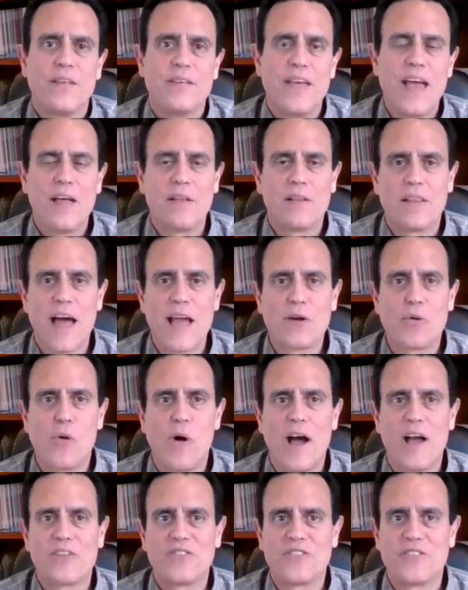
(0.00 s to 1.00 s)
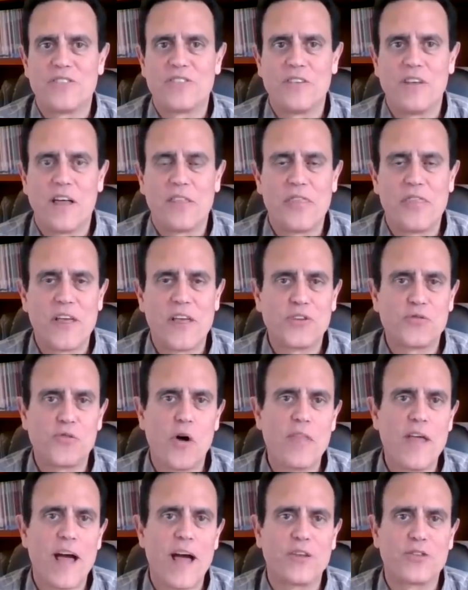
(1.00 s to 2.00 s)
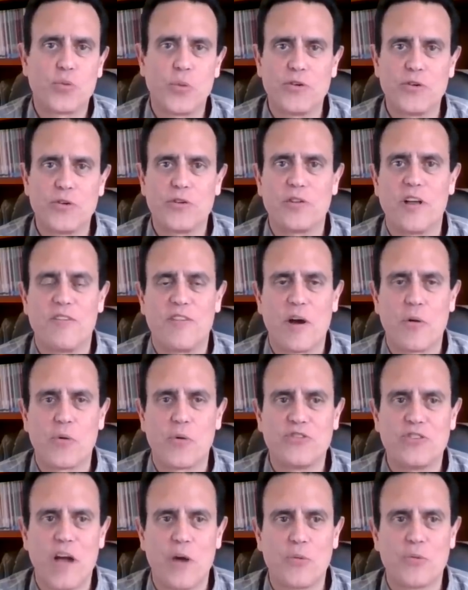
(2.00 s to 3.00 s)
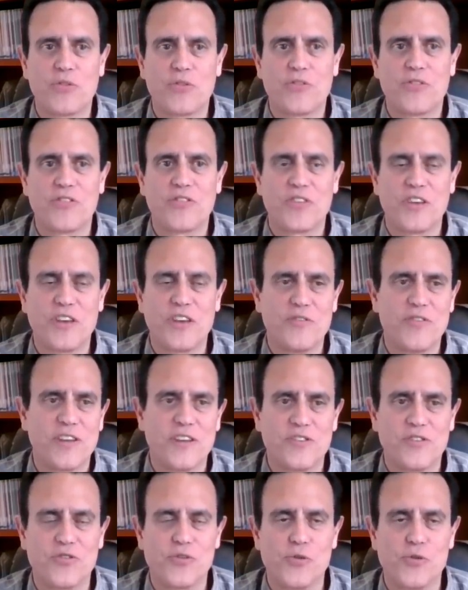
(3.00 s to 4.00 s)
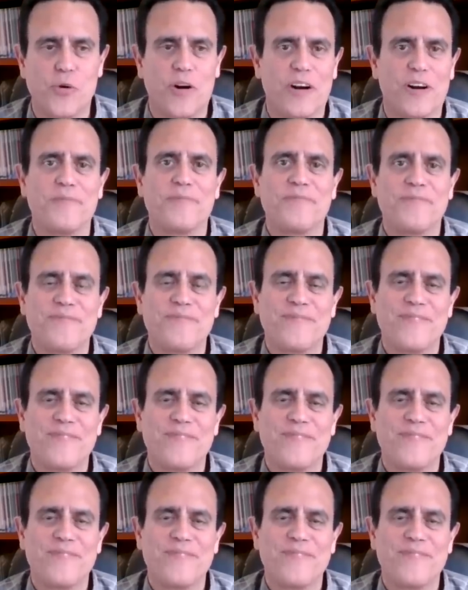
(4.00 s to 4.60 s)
Yeah, likewise, and thanks for all that Twitter love. I wish I was as giving as you are.